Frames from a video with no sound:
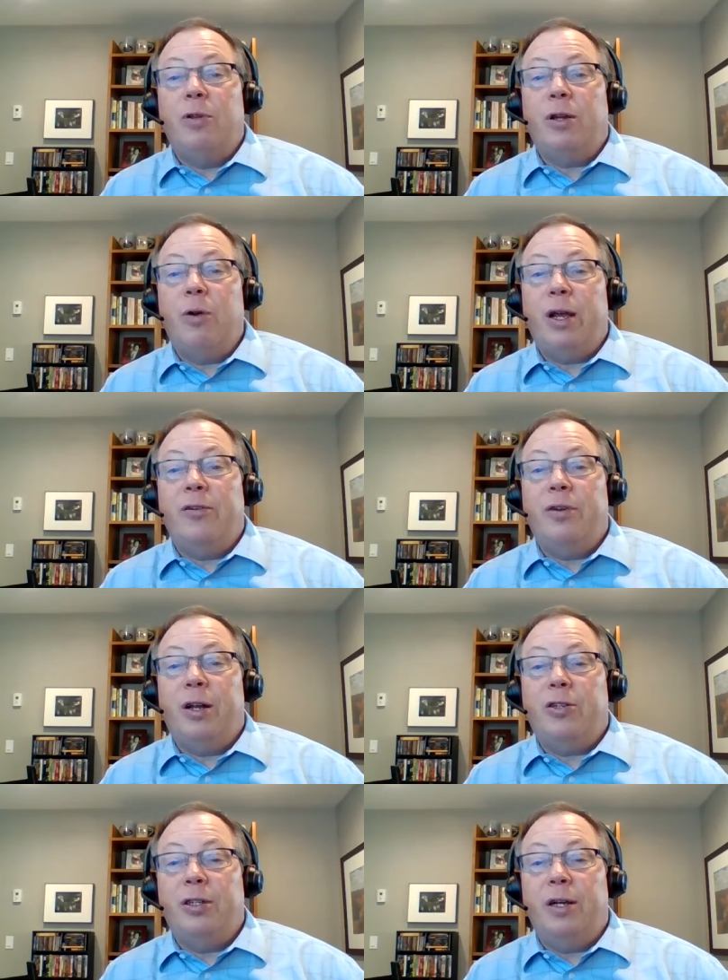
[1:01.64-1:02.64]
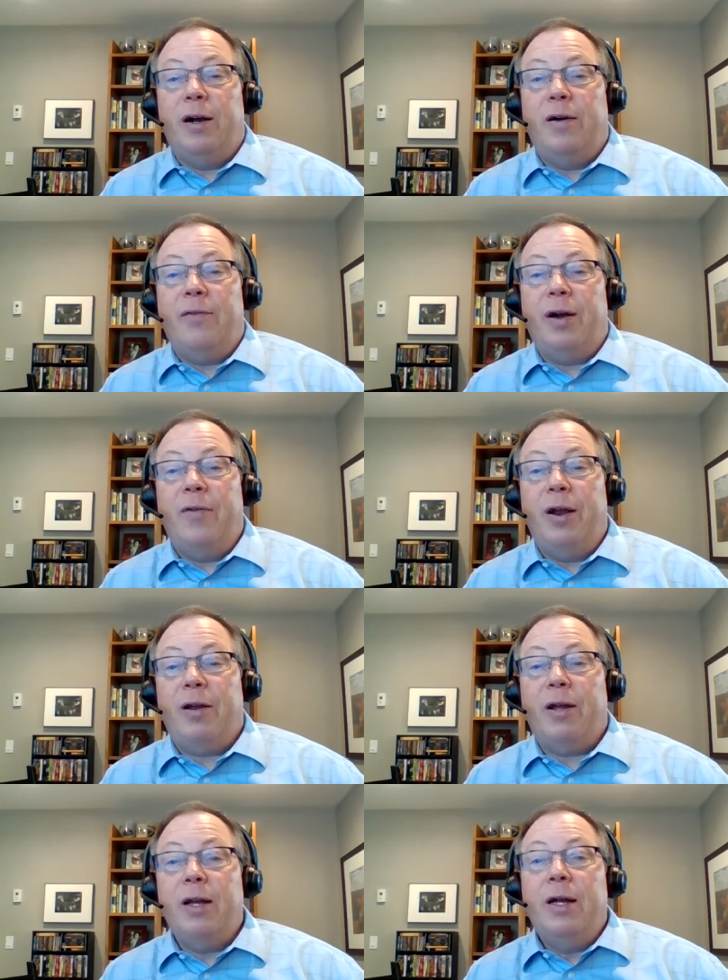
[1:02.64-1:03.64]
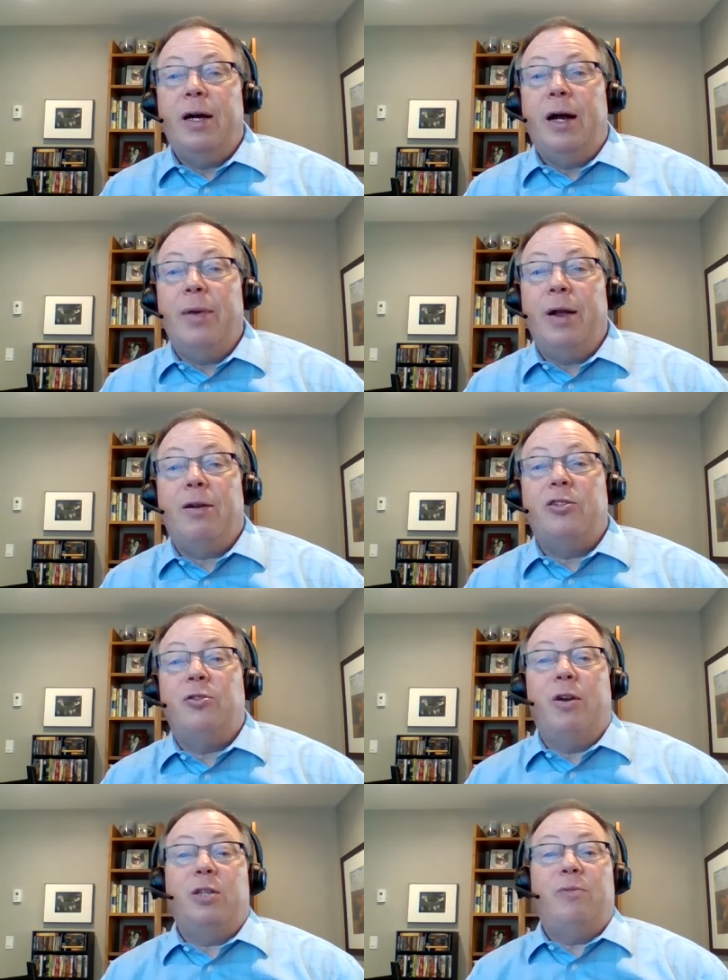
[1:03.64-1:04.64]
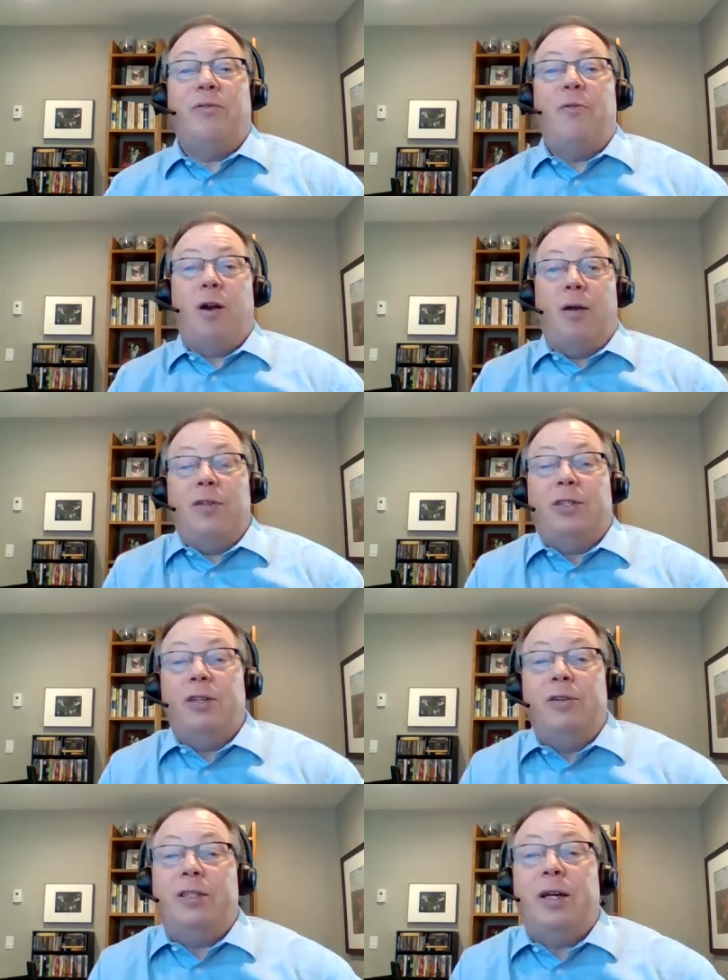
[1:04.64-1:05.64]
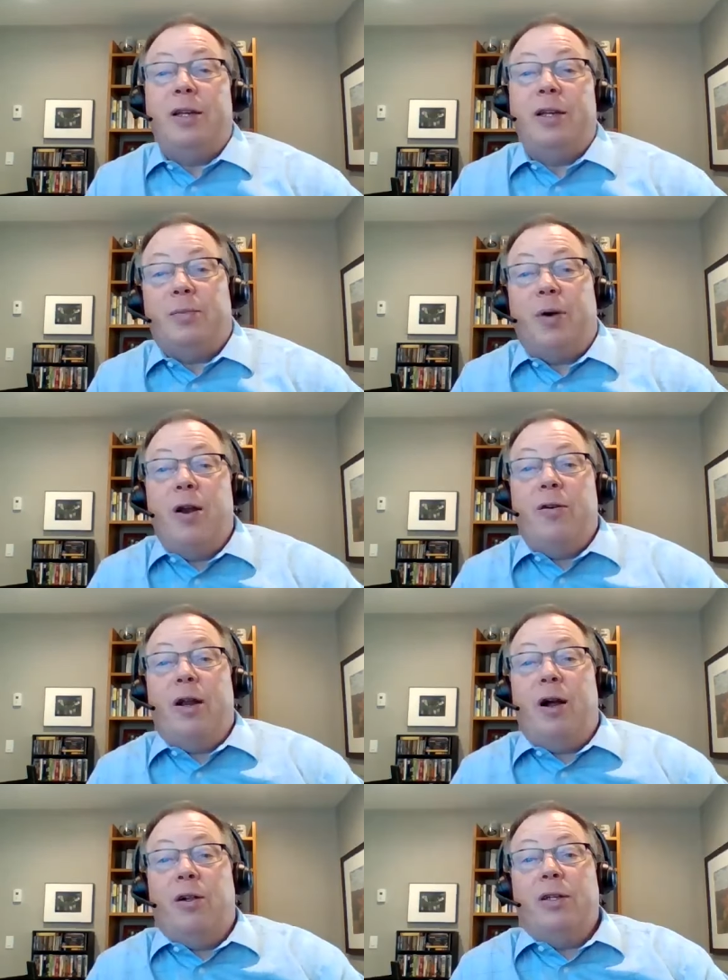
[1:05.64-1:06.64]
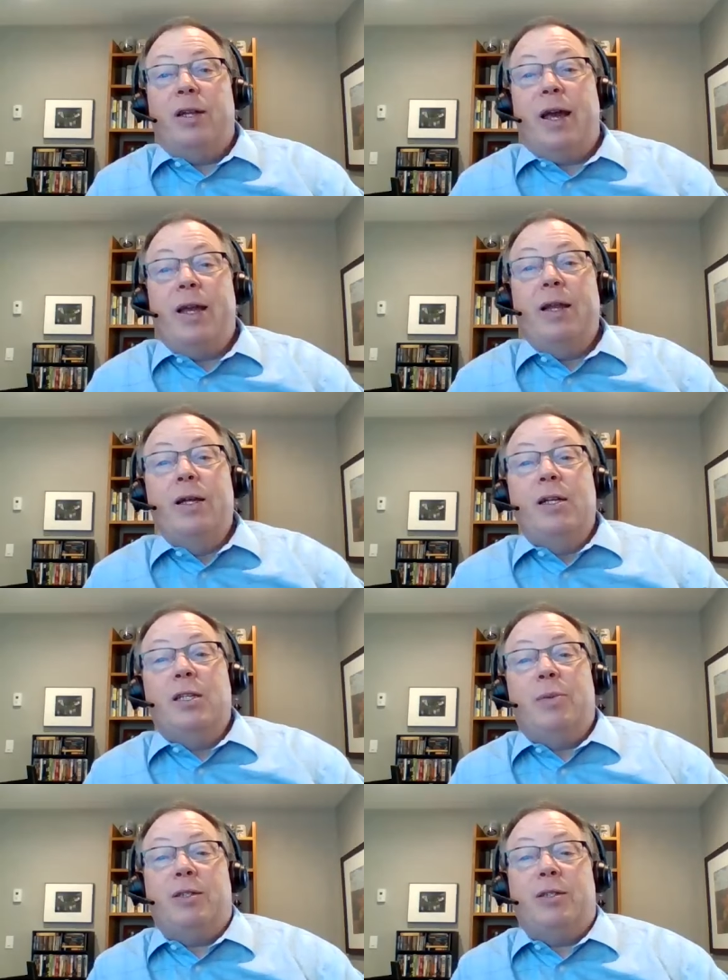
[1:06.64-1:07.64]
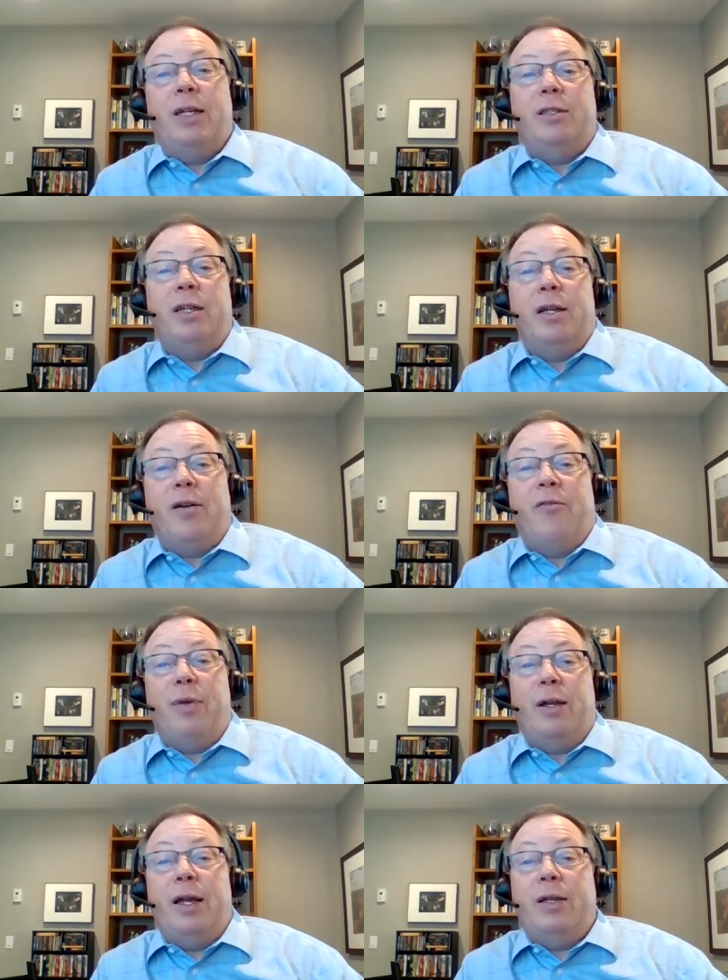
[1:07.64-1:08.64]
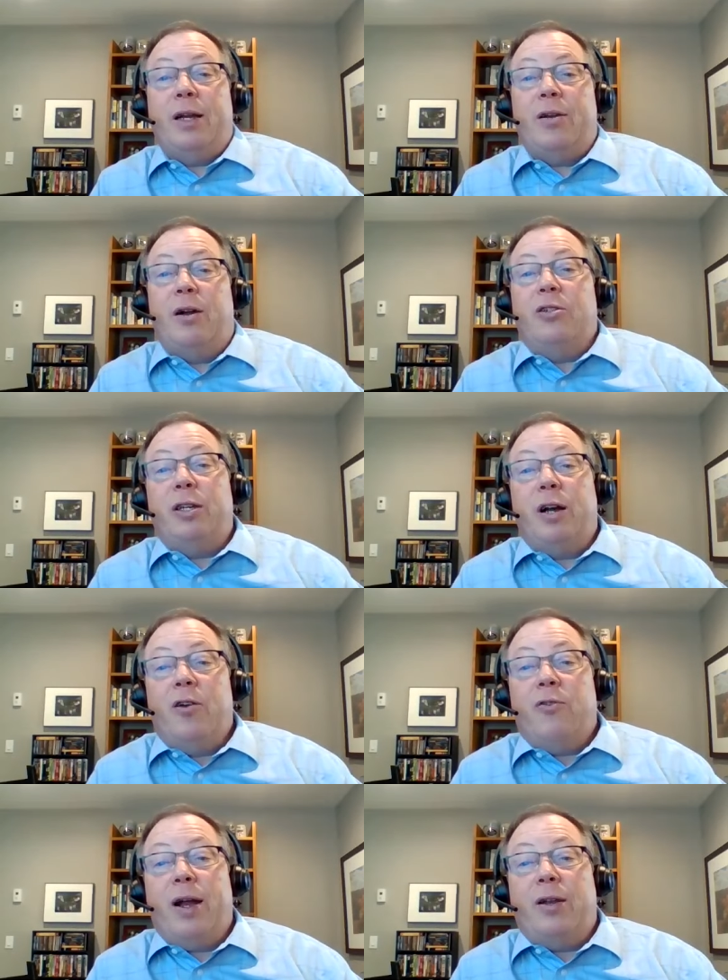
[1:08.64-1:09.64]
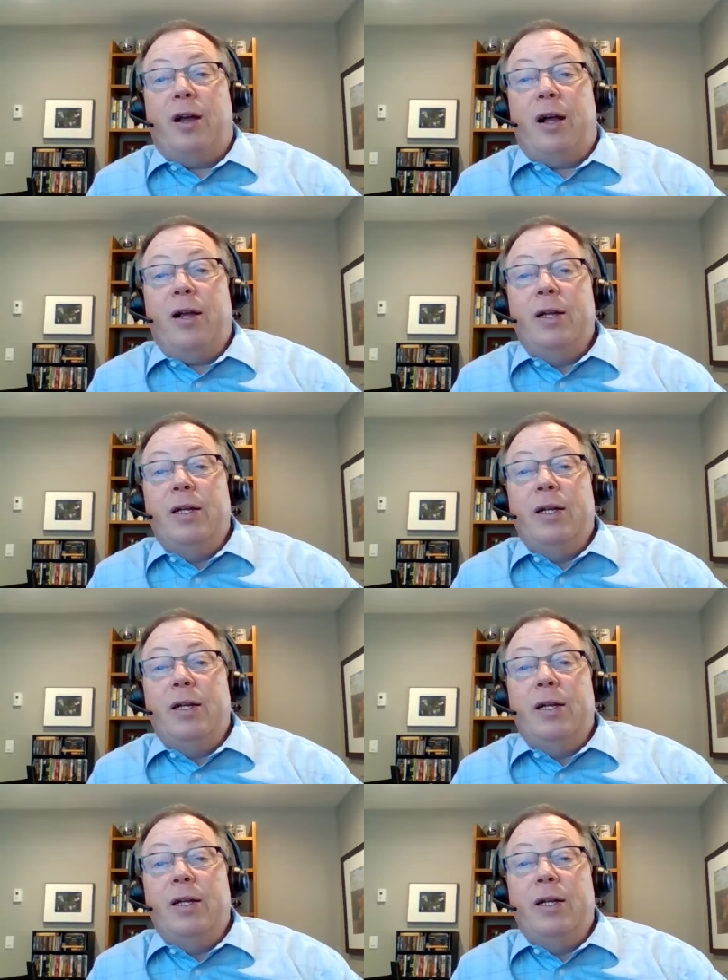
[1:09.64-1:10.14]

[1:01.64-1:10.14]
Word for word: with a quick introduction of, of Eric. Um, Eric has joined us before on this series. Uh, he's a partner at Holland & Knight, specializing in government and technology contract law.